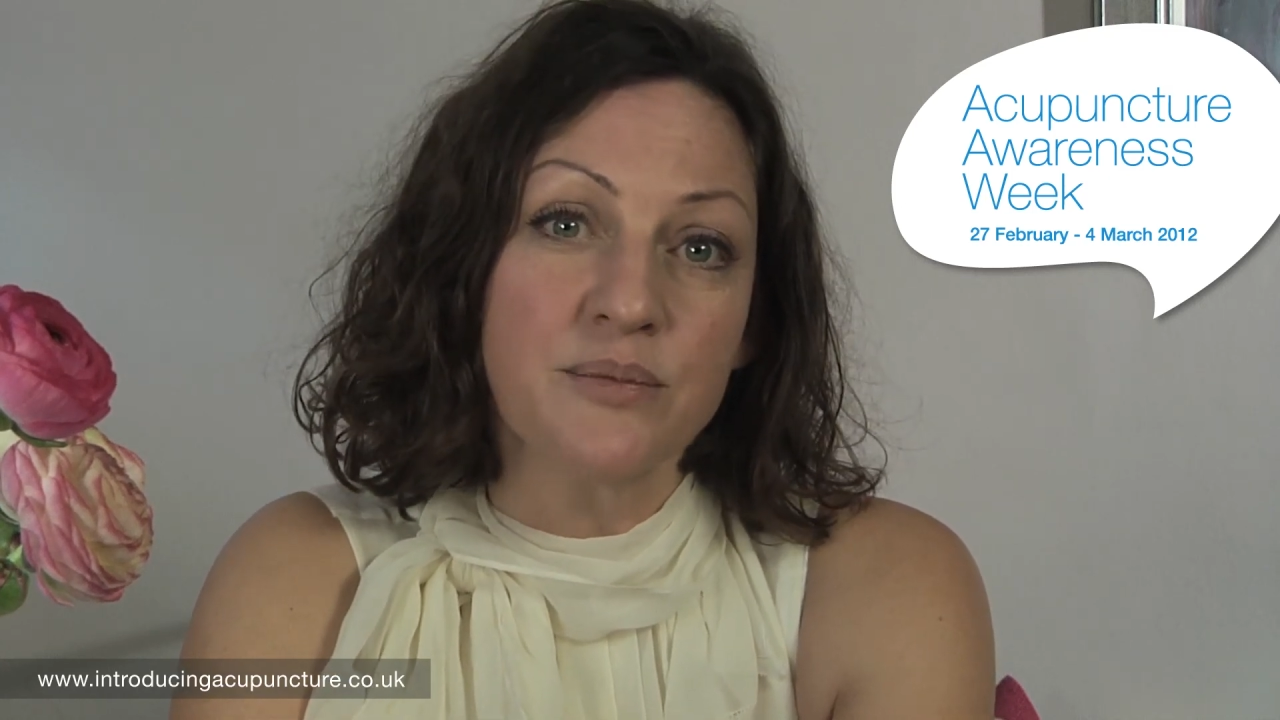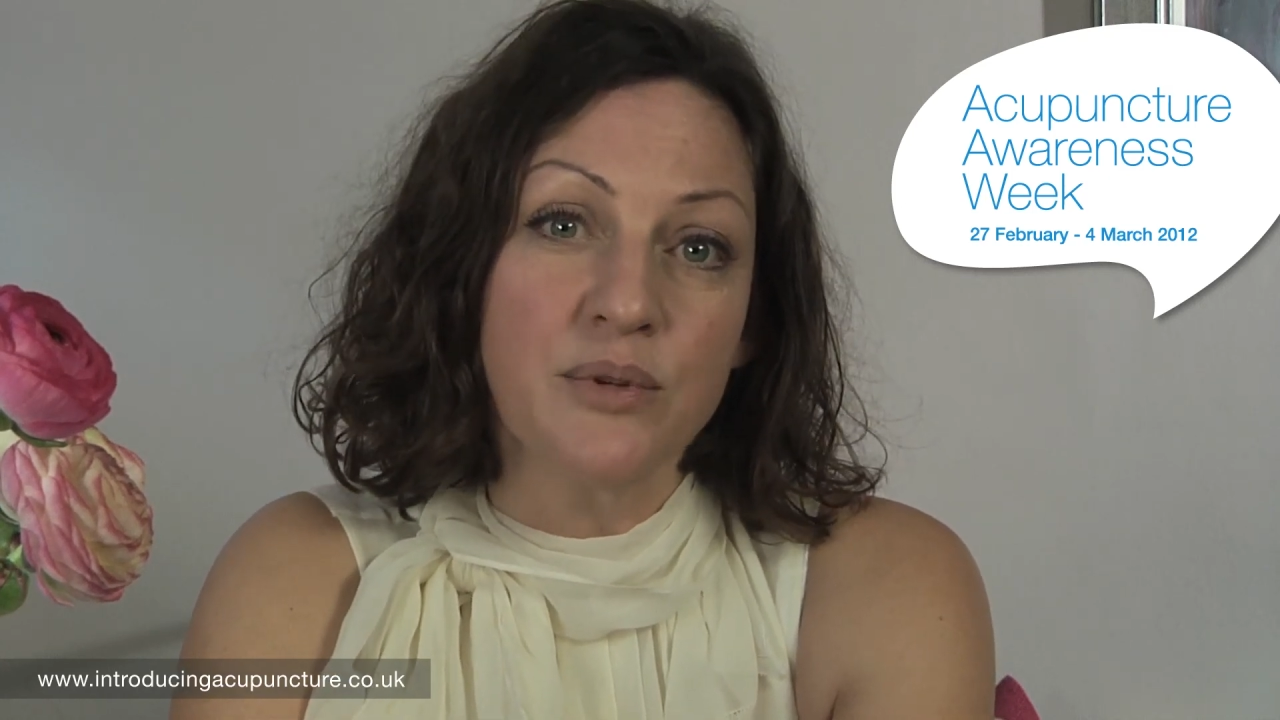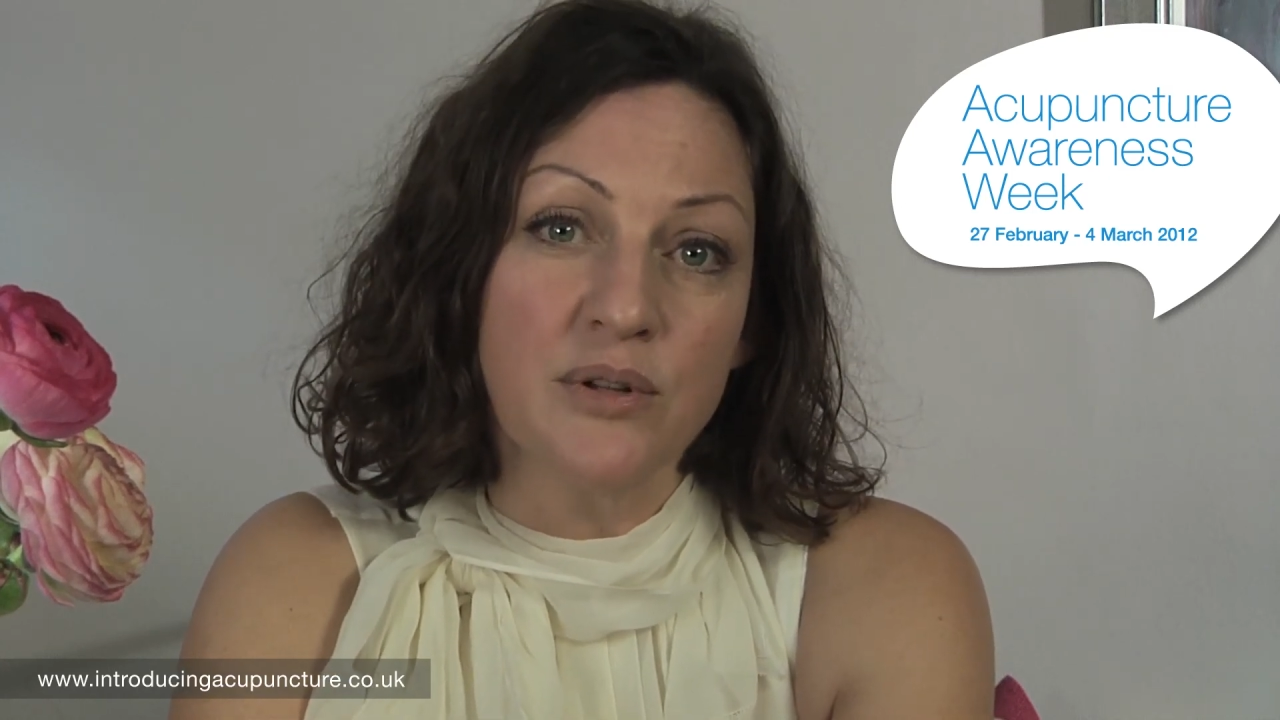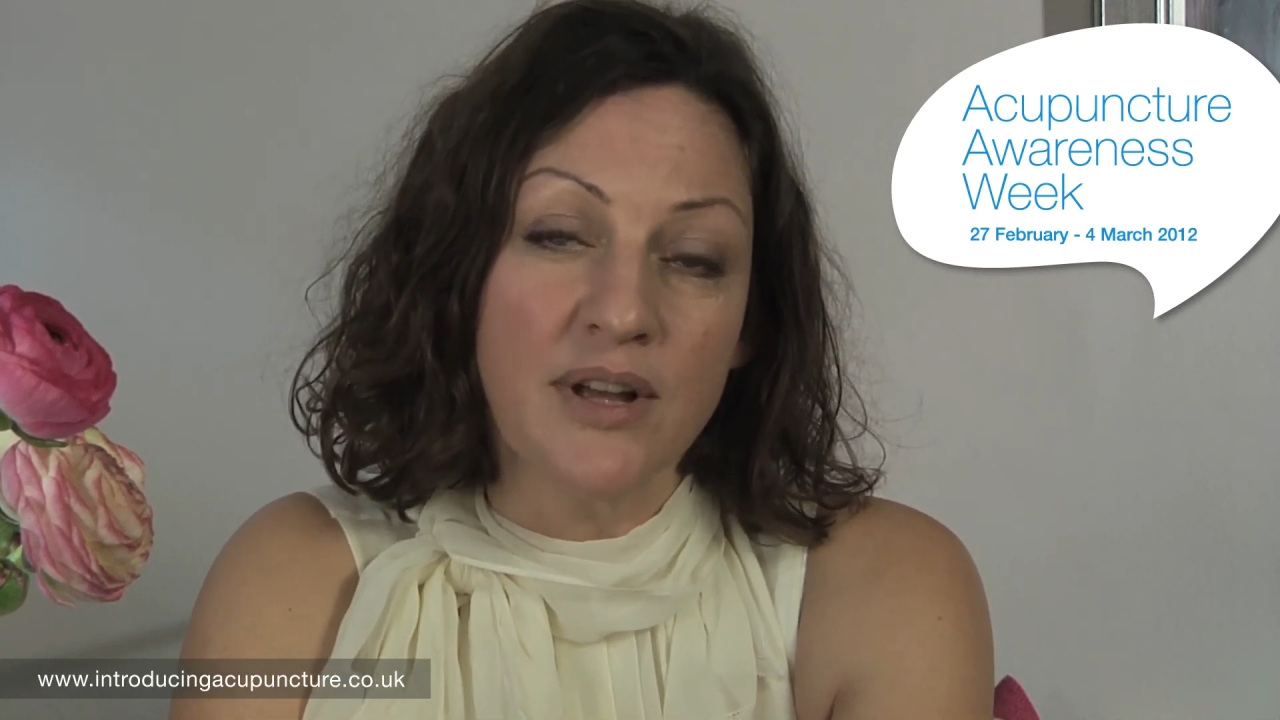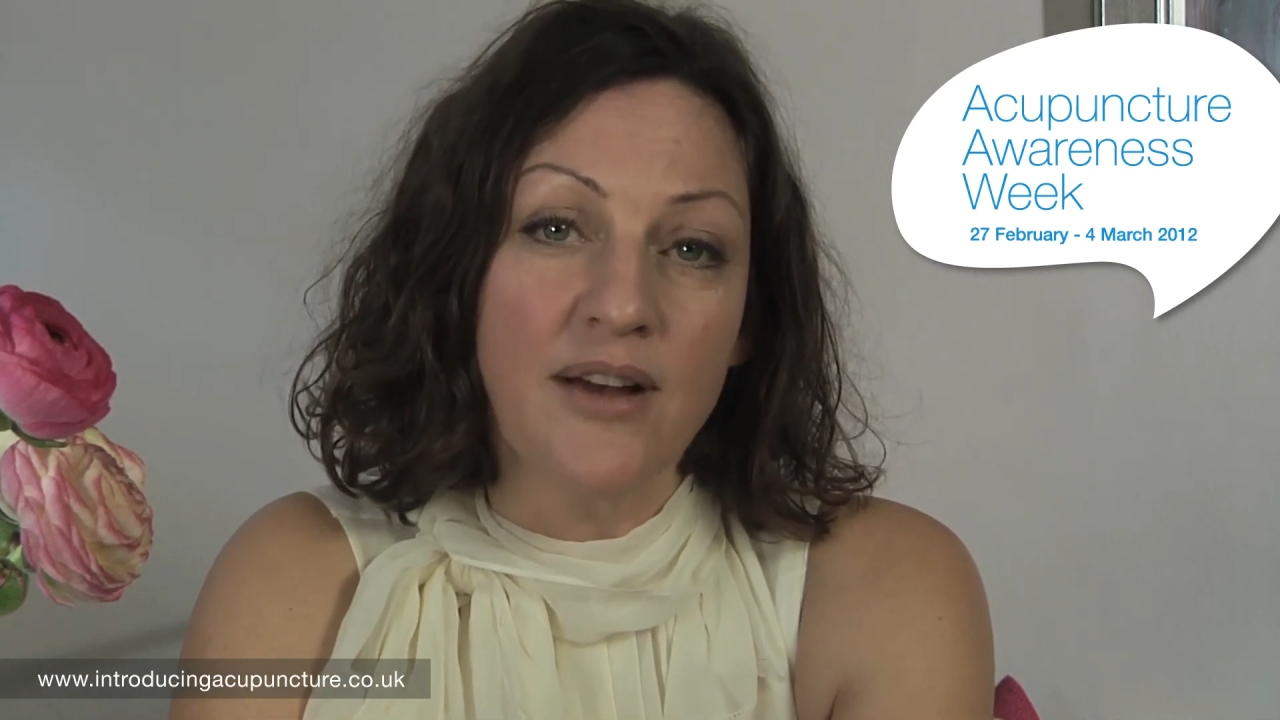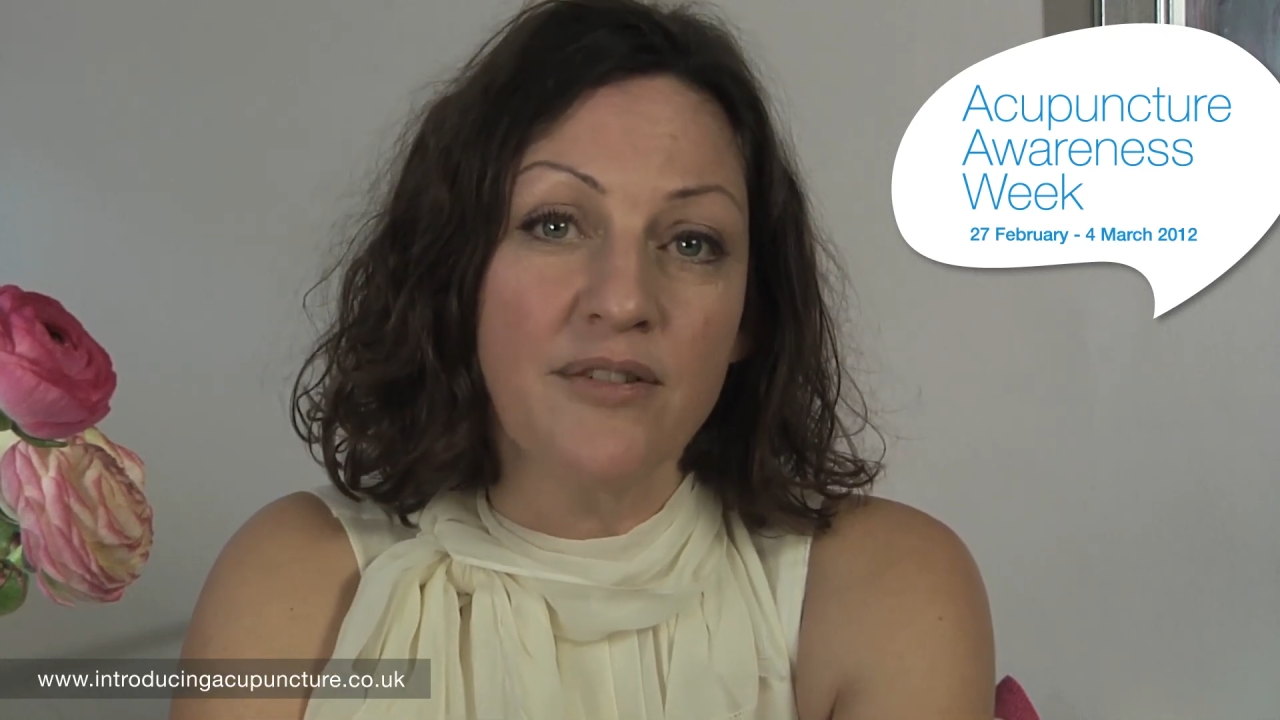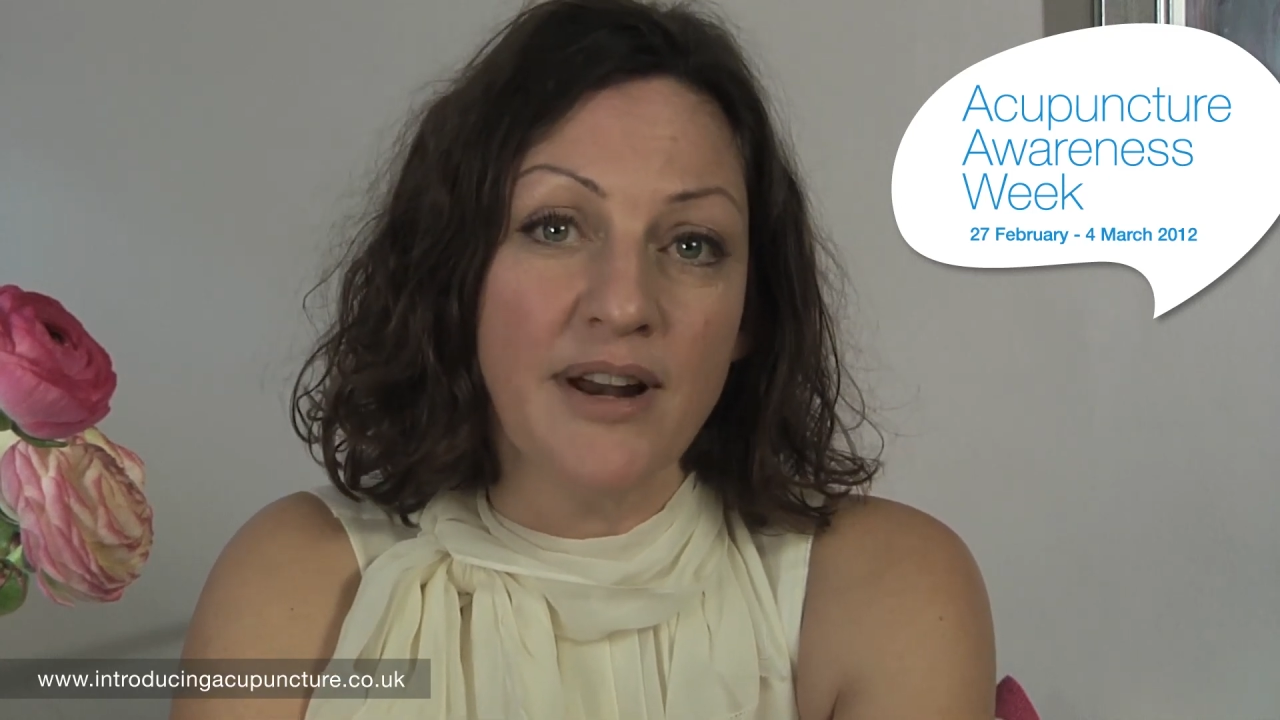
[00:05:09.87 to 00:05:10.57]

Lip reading: will cover